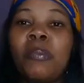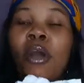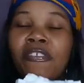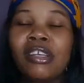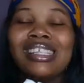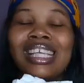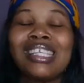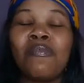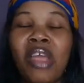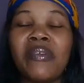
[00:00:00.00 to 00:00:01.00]
the Molfix
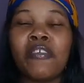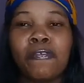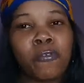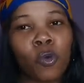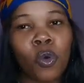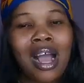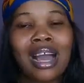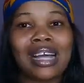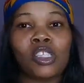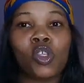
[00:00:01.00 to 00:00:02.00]
is very full,
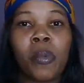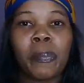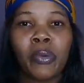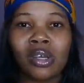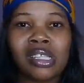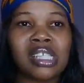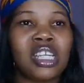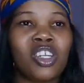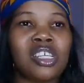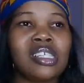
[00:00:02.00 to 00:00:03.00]
at some point
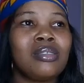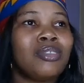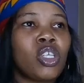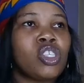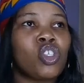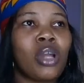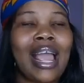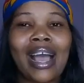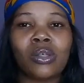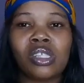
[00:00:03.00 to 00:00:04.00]
it doesn't just
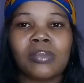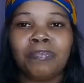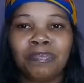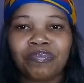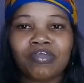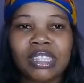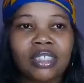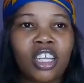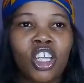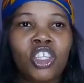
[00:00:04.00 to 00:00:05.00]
dry out.
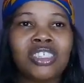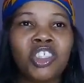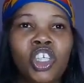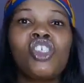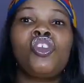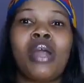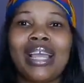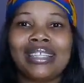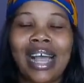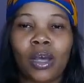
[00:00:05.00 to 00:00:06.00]
It doesn't just dry
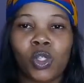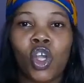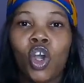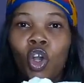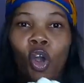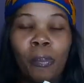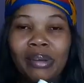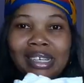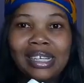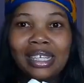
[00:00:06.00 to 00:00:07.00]
it out
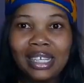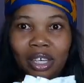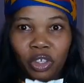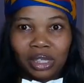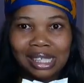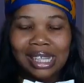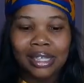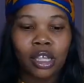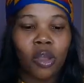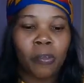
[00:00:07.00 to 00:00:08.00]
completely, you
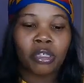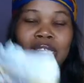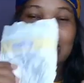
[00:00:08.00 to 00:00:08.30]
understand? But